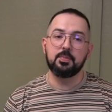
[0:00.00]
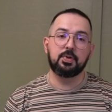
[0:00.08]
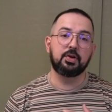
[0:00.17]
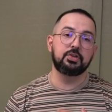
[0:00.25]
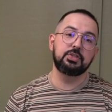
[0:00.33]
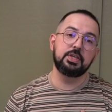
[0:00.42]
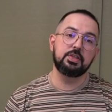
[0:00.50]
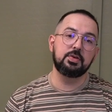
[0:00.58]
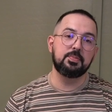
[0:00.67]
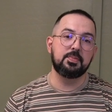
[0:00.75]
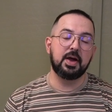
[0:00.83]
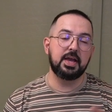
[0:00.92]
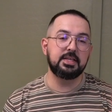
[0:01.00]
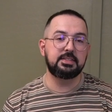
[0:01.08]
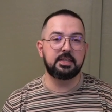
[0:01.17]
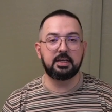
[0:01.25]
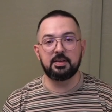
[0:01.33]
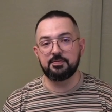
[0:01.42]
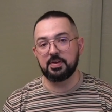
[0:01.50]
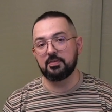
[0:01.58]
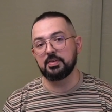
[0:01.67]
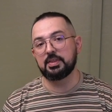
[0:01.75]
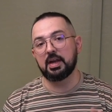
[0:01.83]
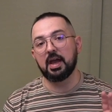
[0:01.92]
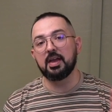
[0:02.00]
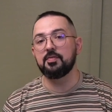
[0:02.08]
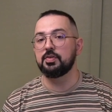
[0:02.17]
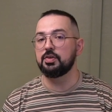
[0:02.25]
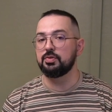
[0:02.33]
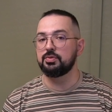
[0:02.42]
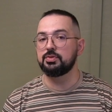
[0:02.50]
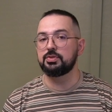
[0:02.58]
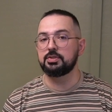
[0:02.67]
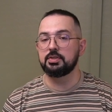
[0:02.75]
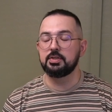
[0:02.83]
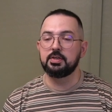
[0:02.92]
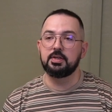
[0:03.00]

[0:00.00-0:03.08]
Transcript: Personally, they're my second favorite that I've used.